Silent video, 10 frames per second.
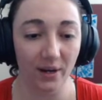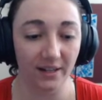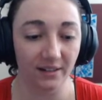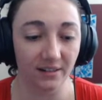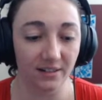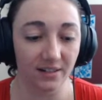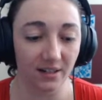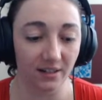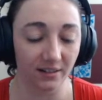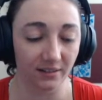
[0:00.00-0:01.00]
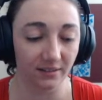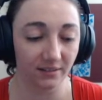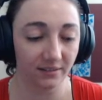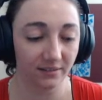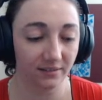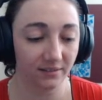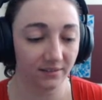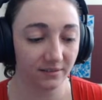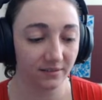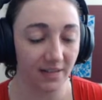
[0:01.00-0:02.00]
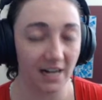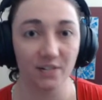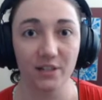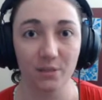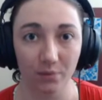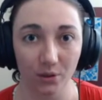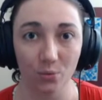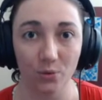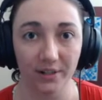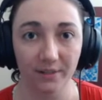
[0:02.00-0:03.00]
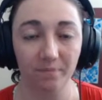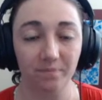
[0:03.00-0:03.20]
and activate the blue one.